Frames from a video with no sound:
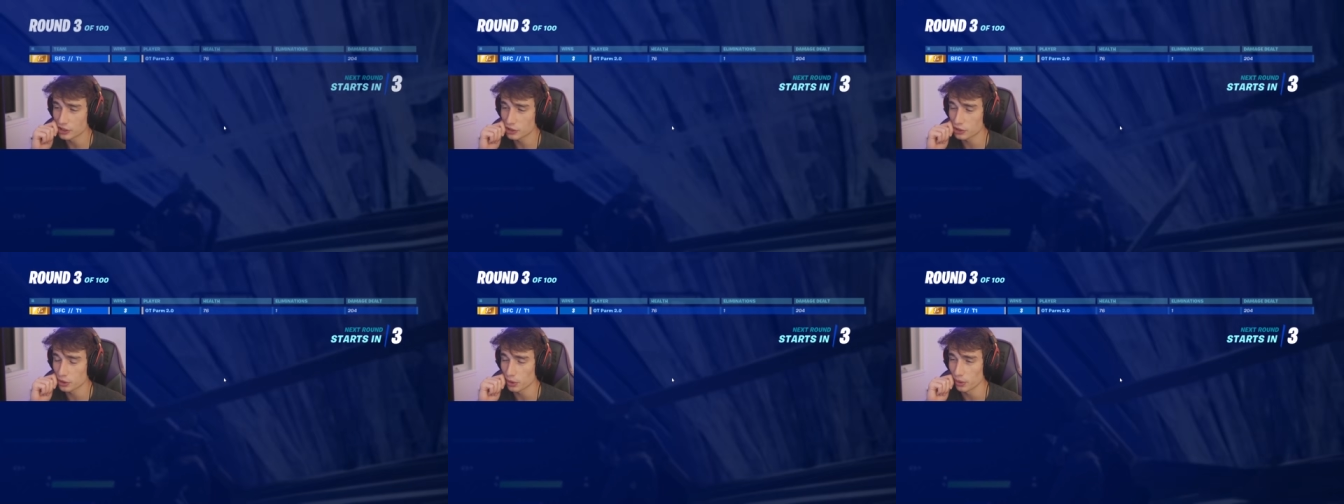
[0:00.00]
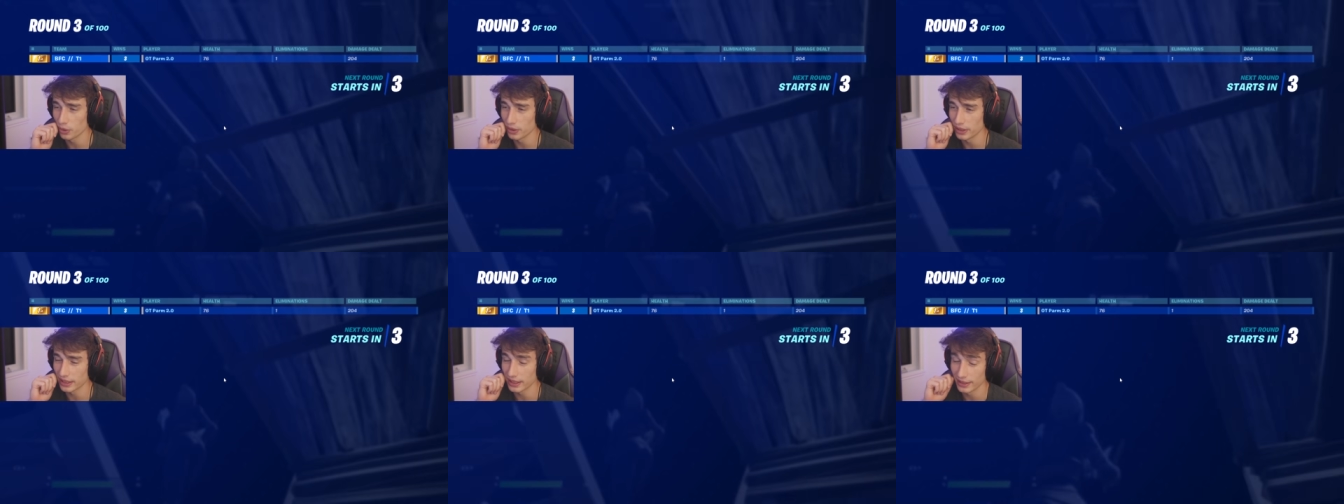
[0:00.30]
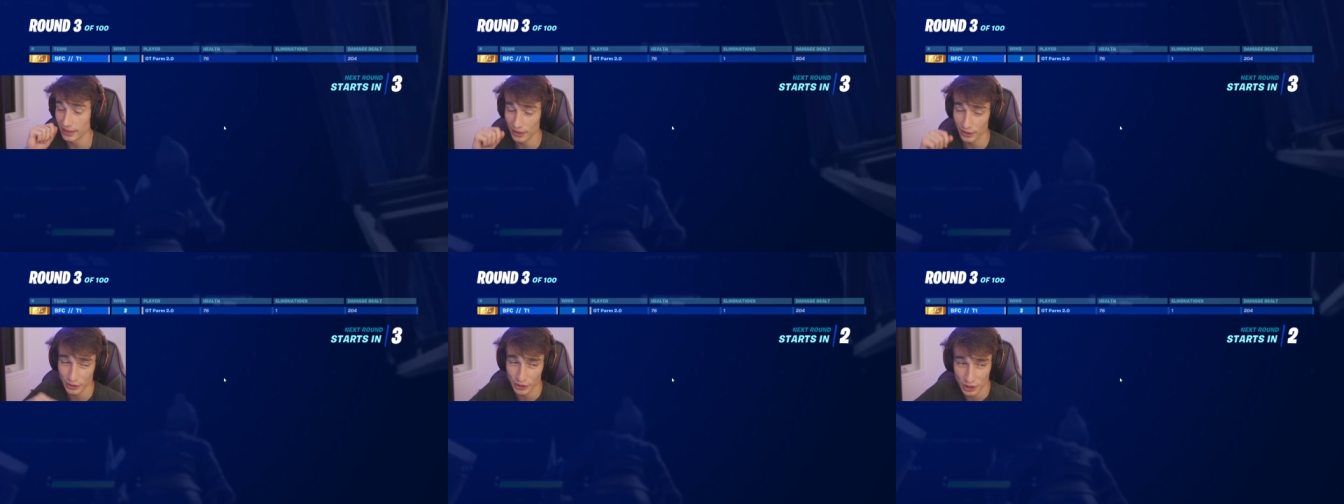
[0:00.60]
oh trolling a
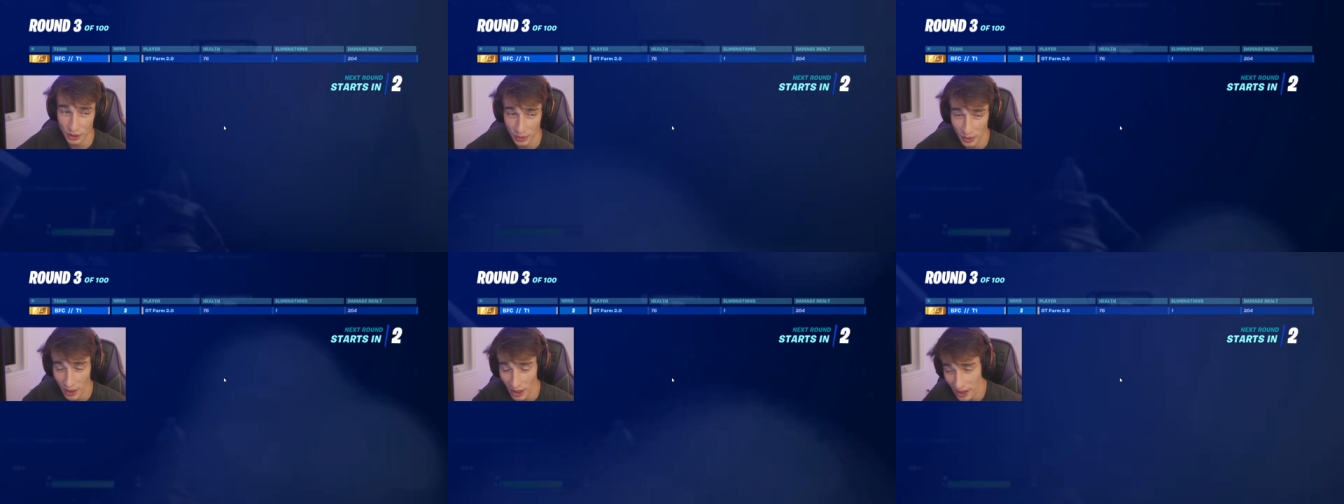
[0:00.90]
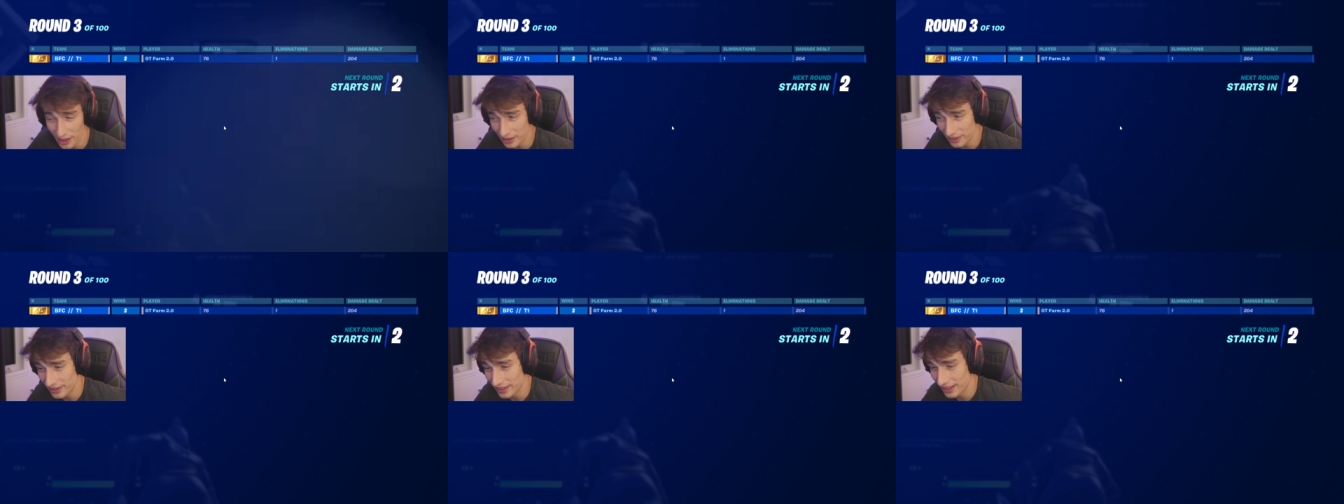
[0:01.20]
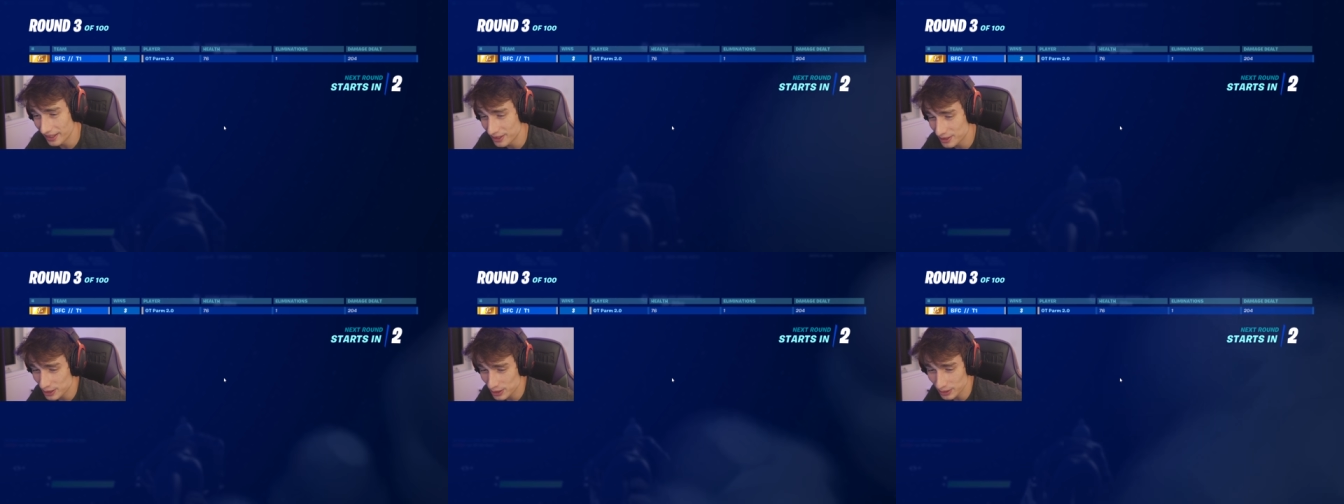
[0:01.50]
little too hard there.
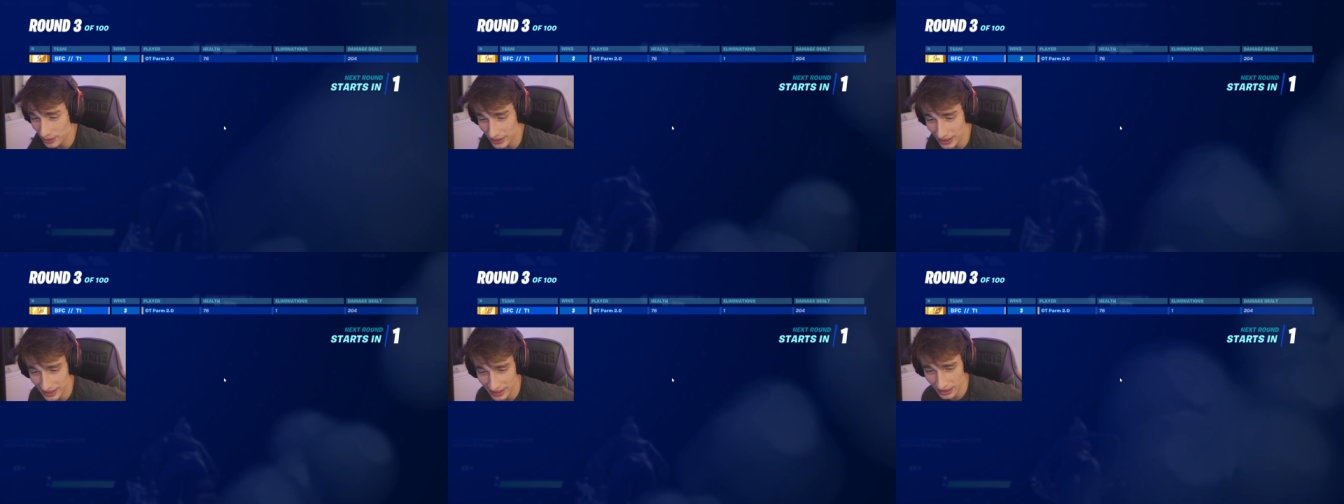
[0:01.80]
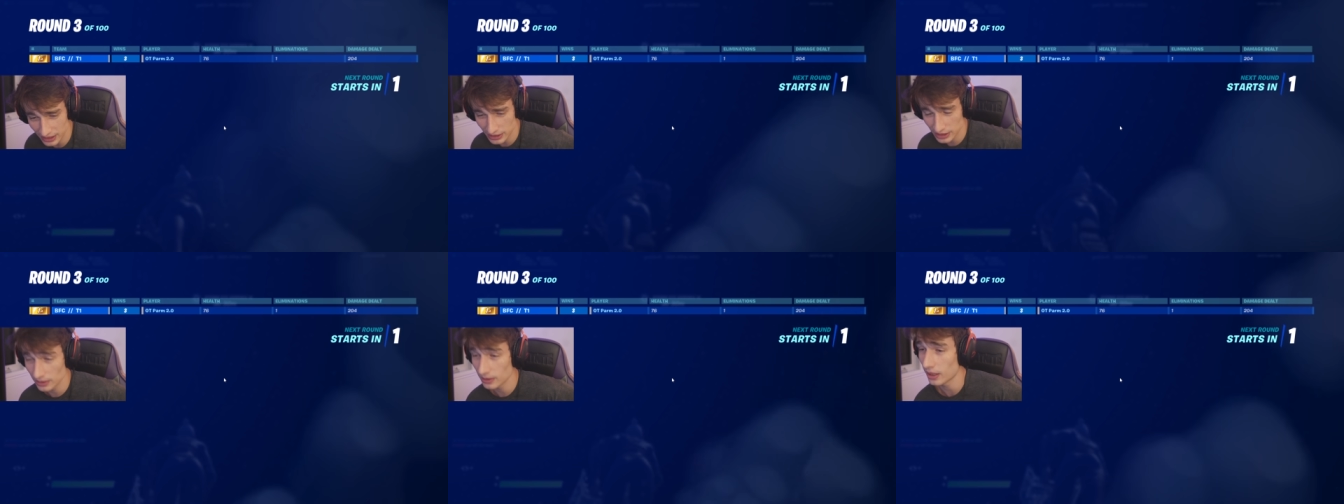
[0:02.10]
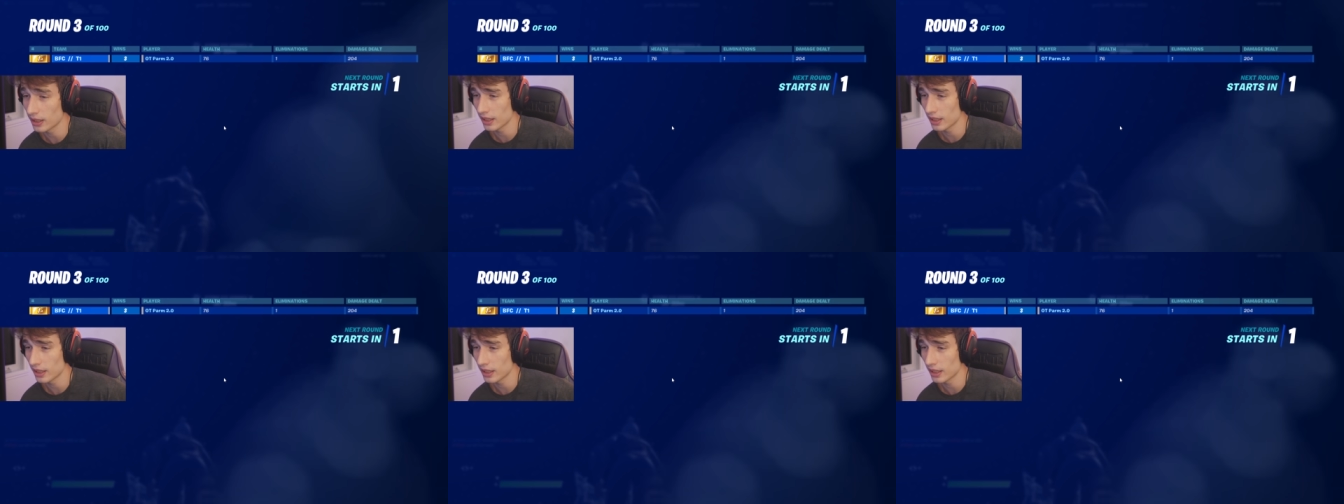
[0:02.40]
Trolling a little too hard.